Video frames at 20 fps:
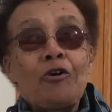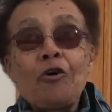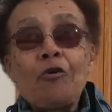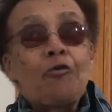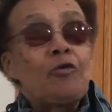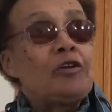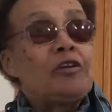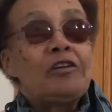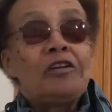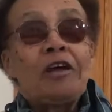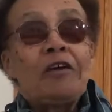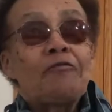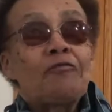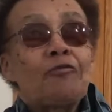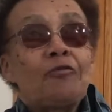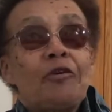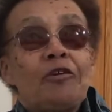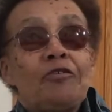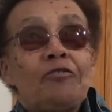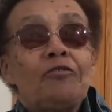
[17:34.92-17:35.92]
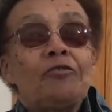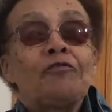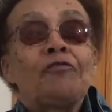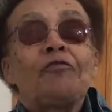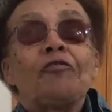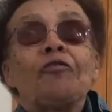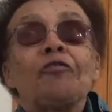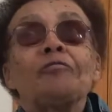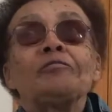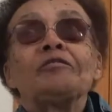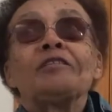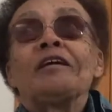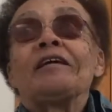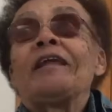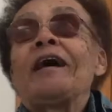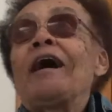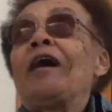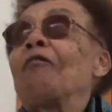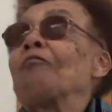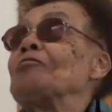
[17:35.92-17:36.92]
No, we didn't have to wear uniforms, and
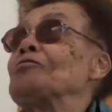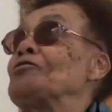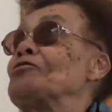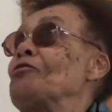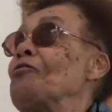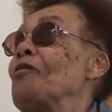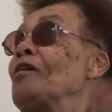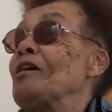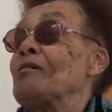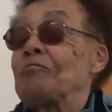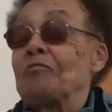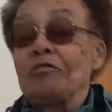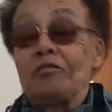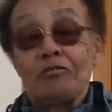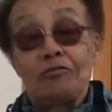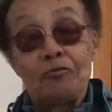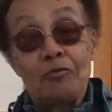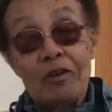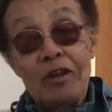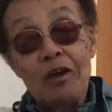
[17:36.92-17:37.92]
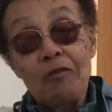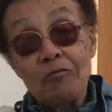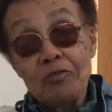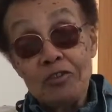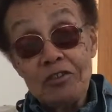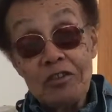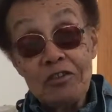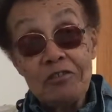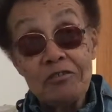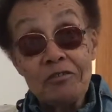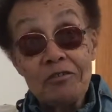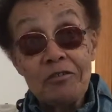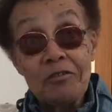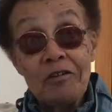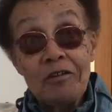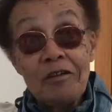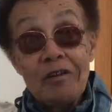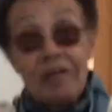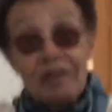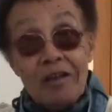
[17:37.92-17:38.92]
I was so happy because when I was
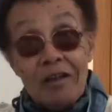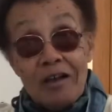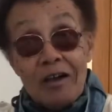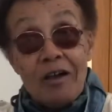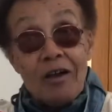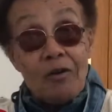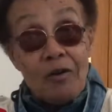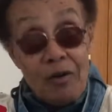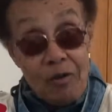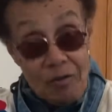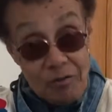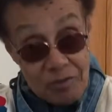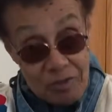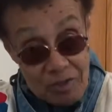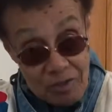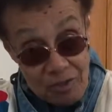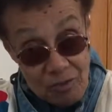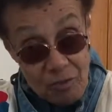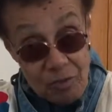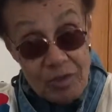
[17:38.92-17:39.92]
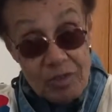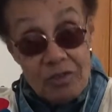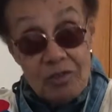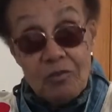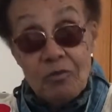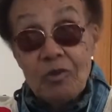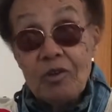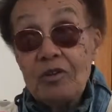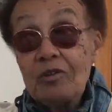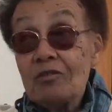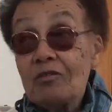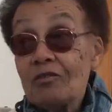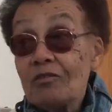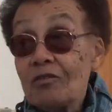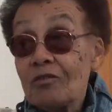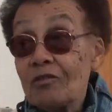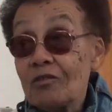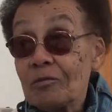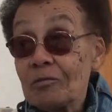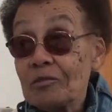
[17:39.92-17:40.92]
here, we did wear
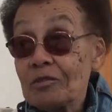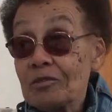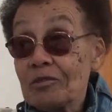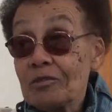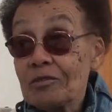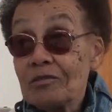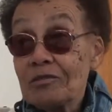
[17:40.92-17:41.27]
uniforms.